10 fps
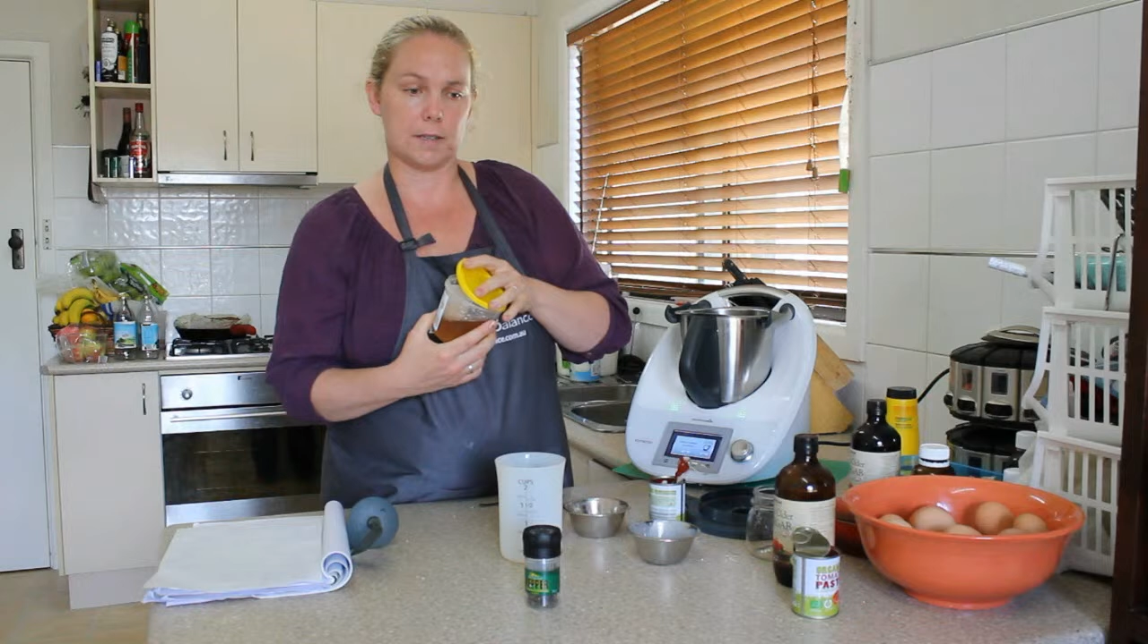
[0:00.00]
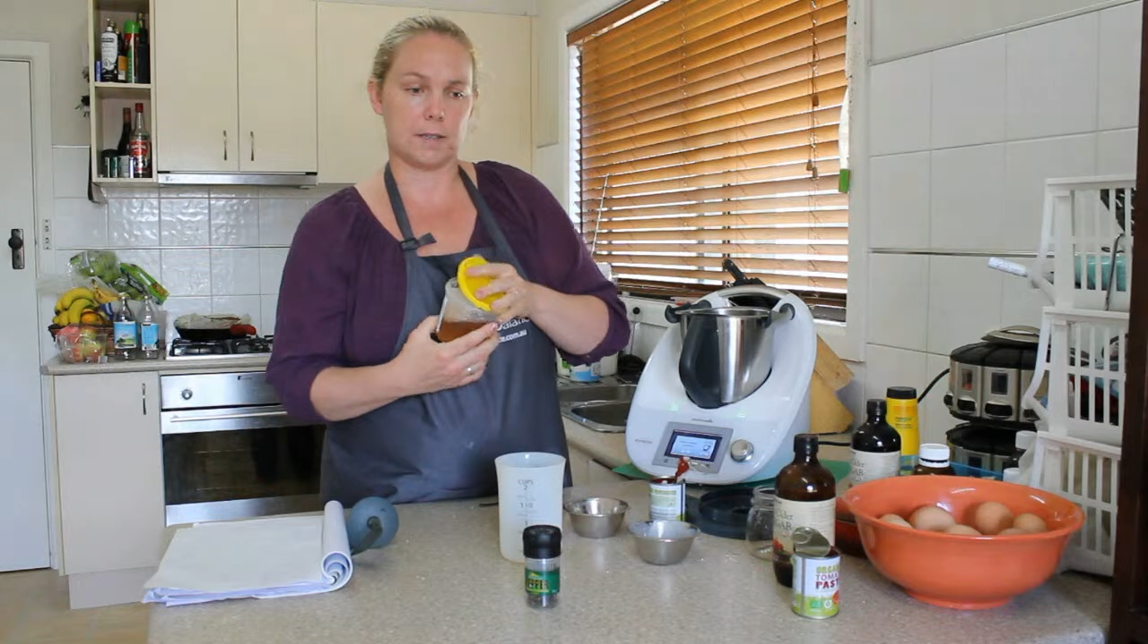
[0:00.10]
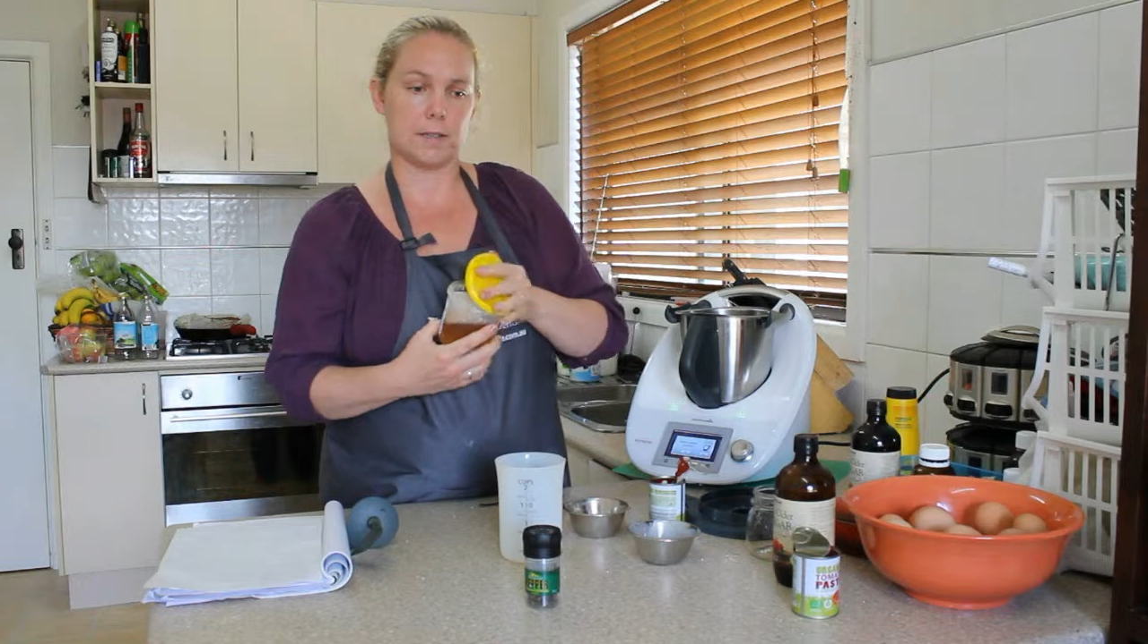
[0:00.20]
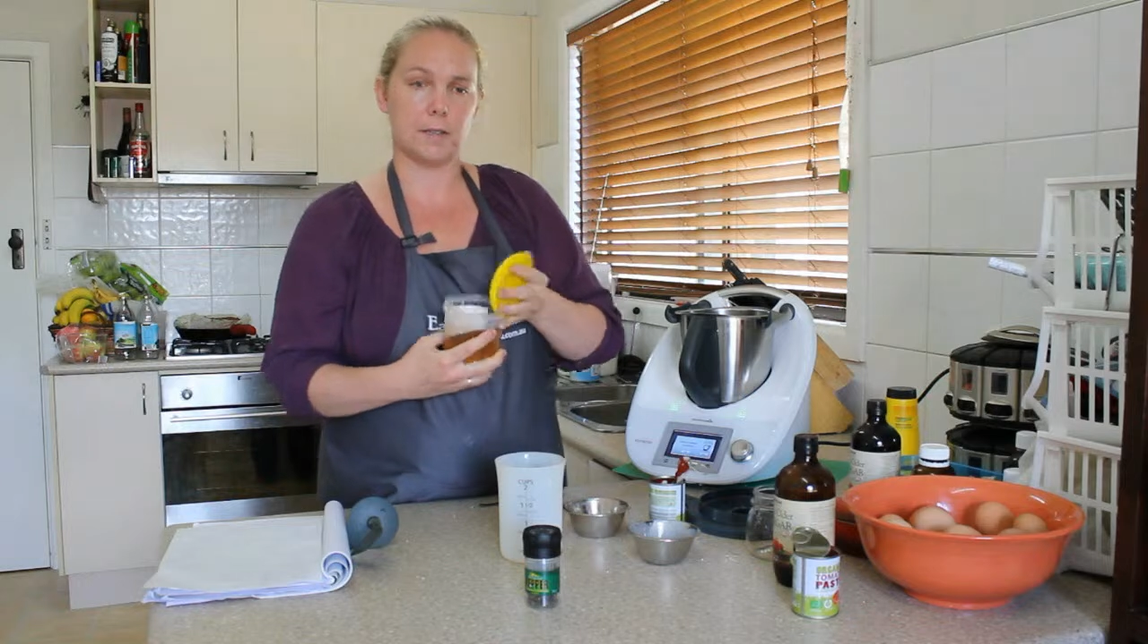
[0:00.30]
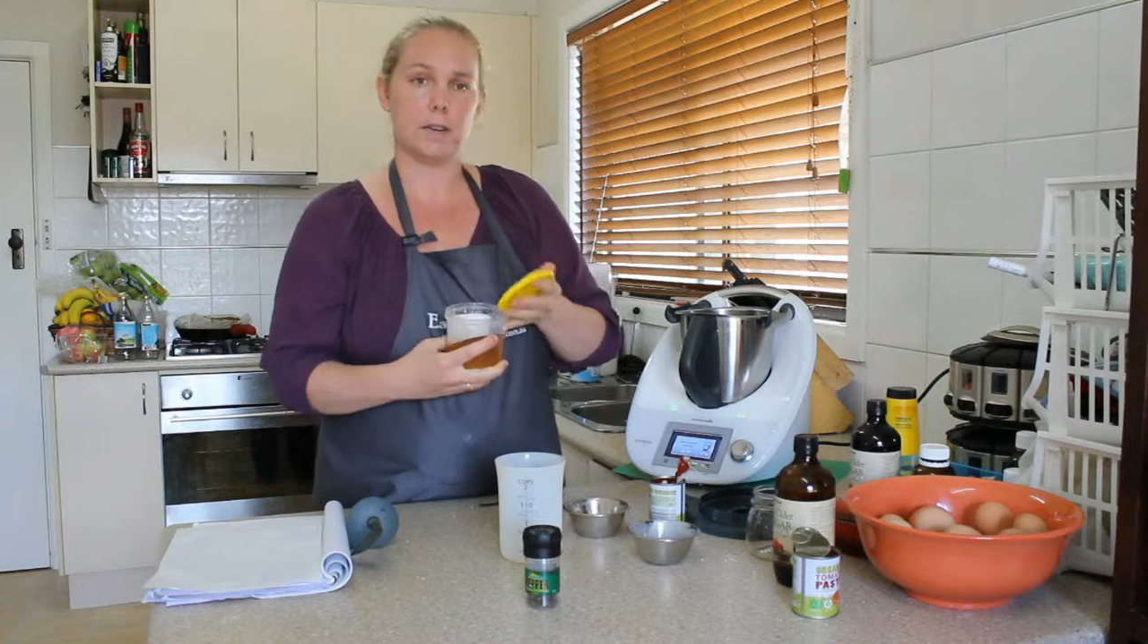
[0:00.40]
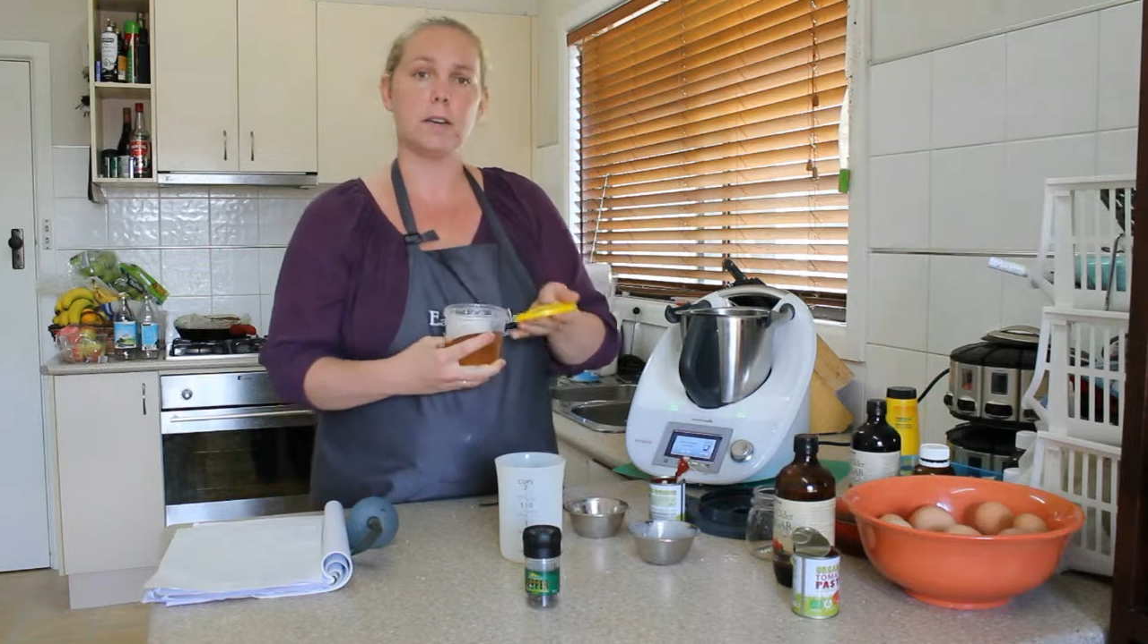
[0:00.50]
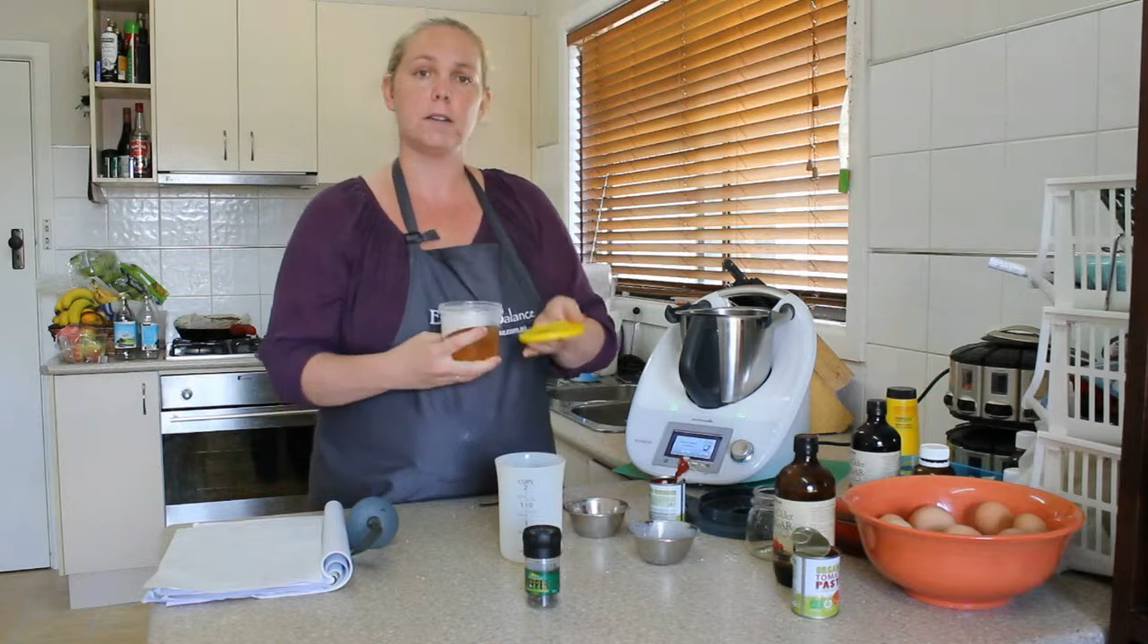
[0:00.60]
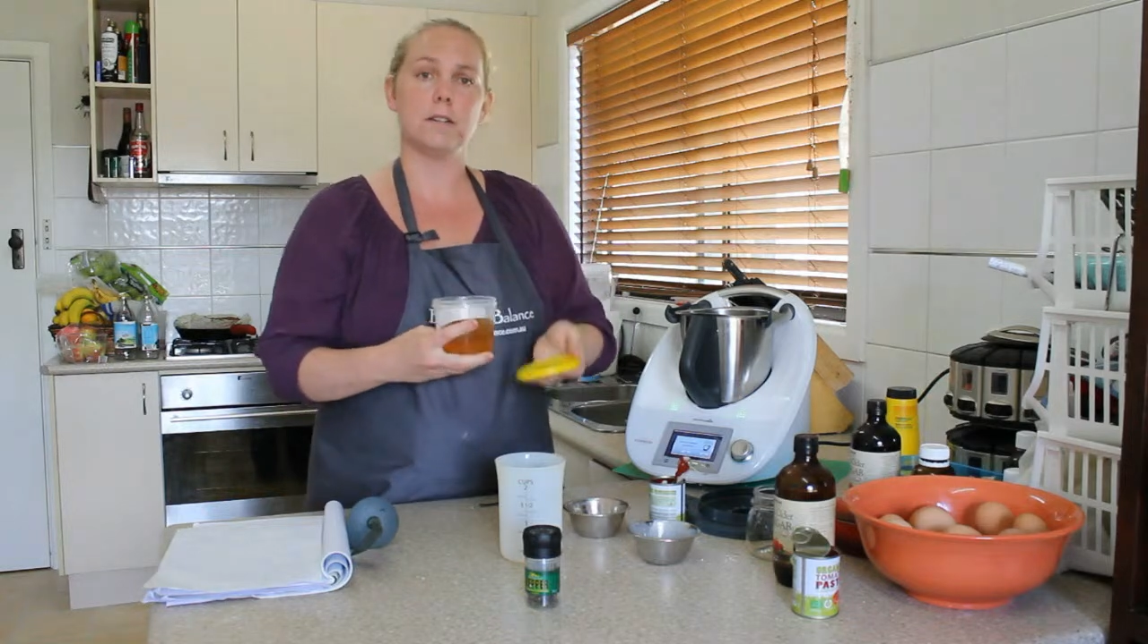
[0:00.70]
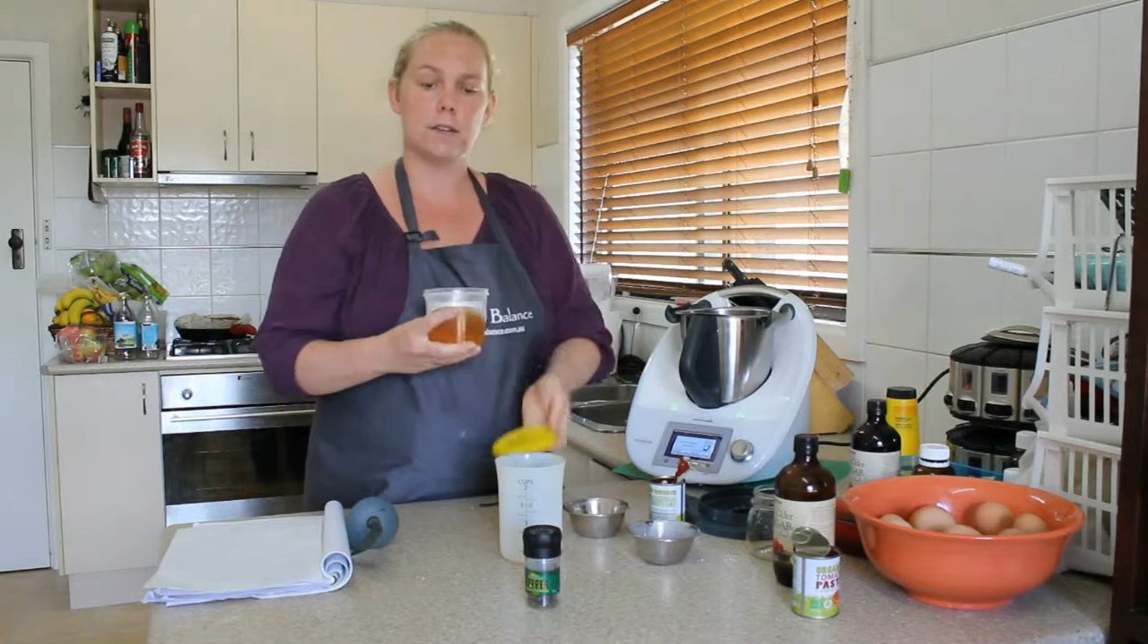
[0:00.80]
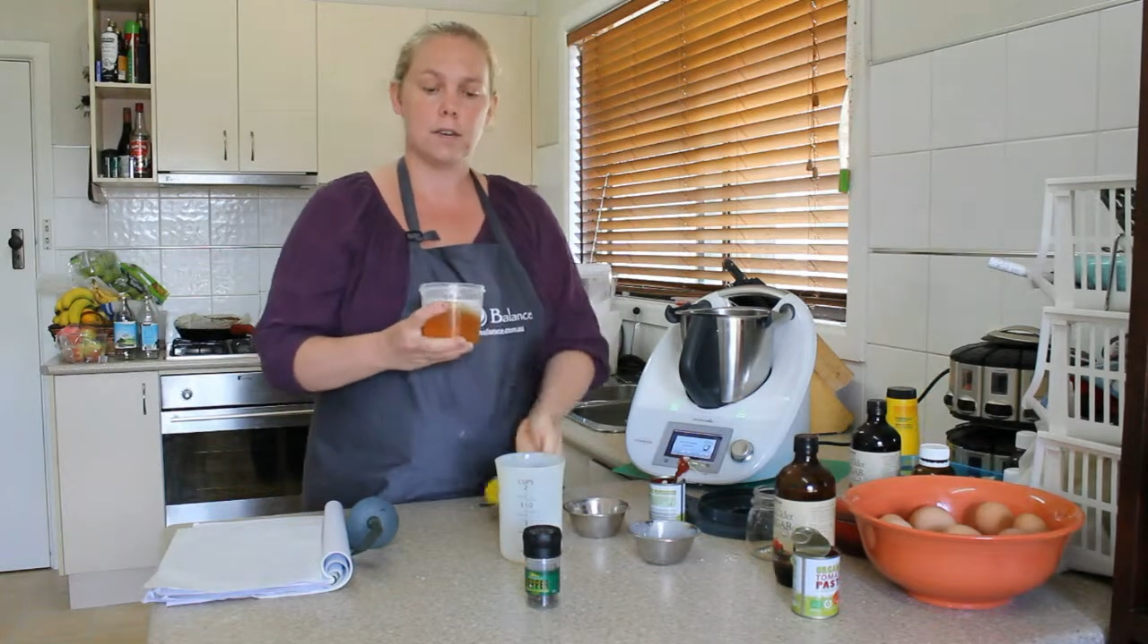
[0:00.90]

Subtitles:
bacteria.